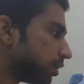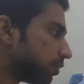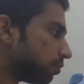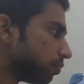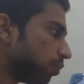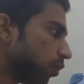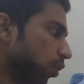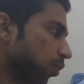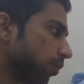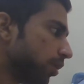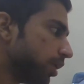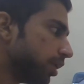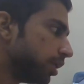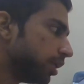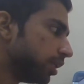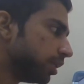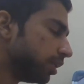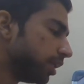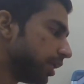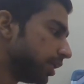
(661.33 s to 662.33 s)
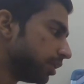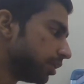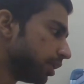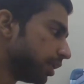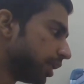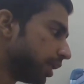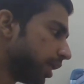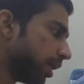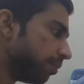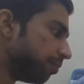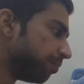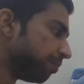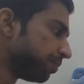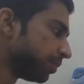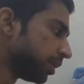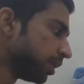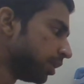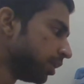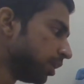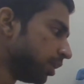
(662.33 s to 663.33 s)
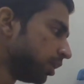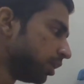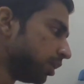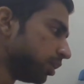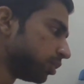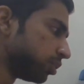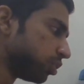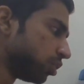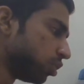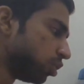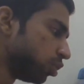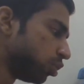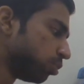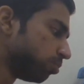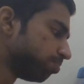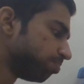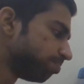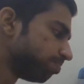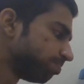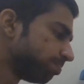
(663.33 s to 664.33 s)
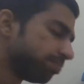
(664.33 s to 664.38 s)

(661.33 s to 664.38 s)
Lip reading: forward and later in the game. So